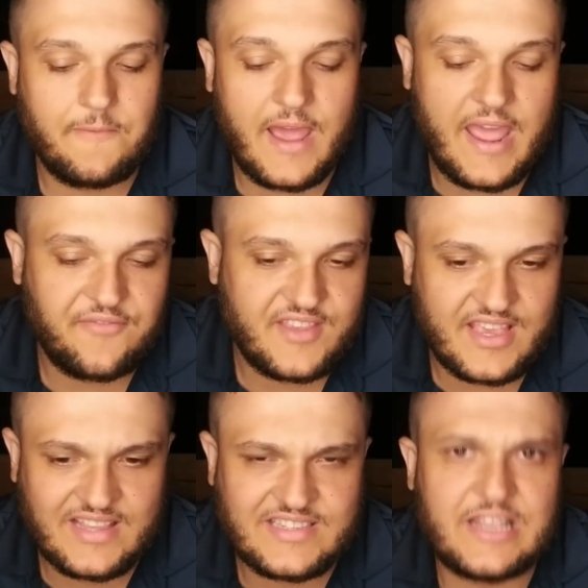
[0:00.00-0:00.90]
I have to
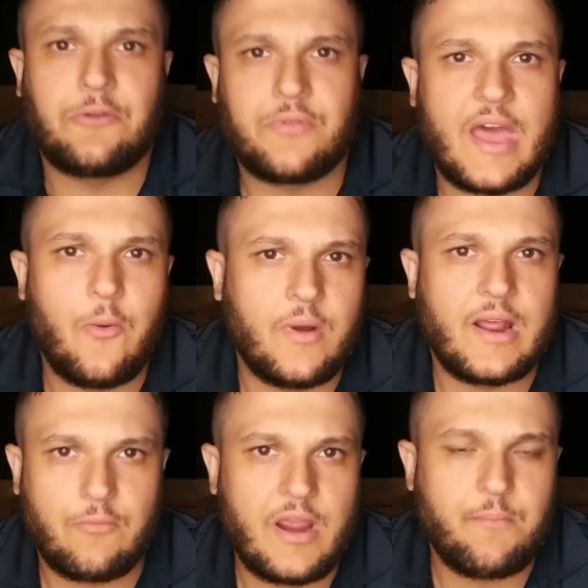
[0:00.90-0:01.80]
consider that when I
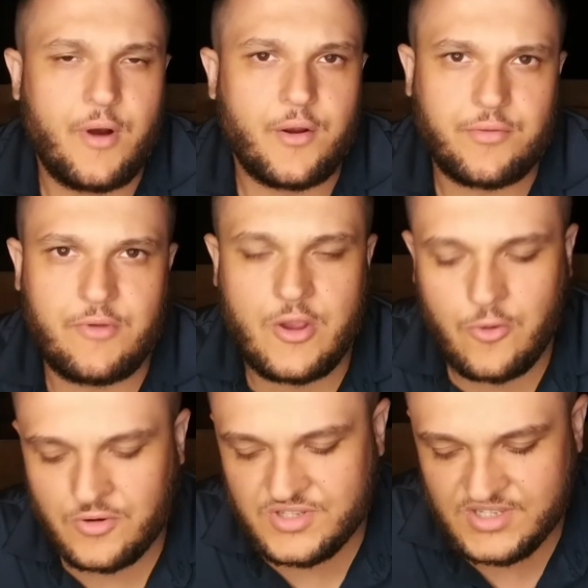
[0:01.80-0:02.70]
rate par 3
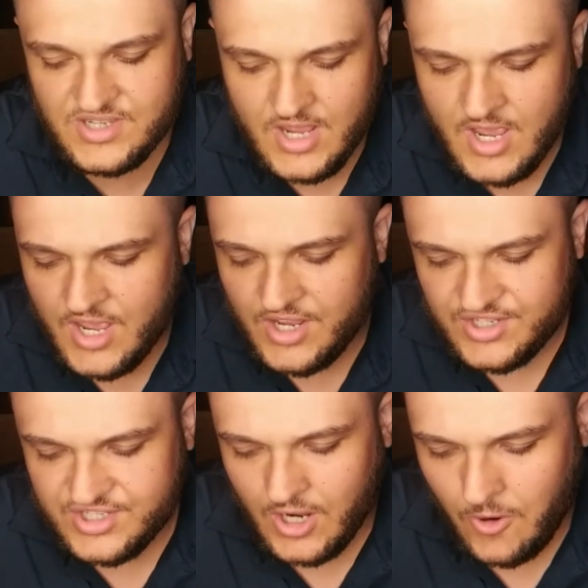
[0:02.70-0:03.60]
courses.
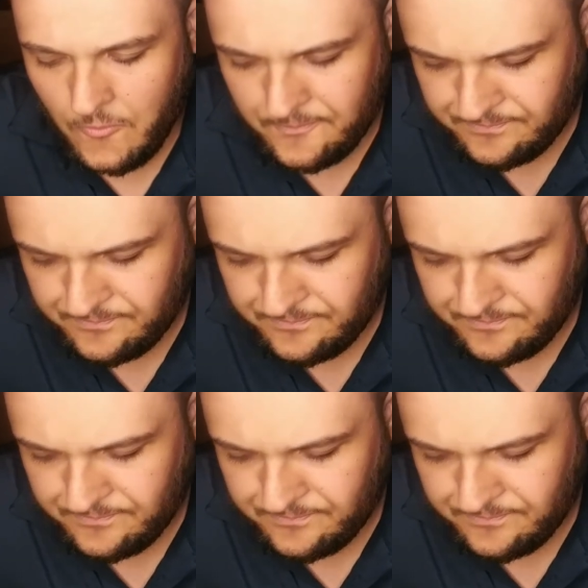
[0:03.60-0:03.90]
So,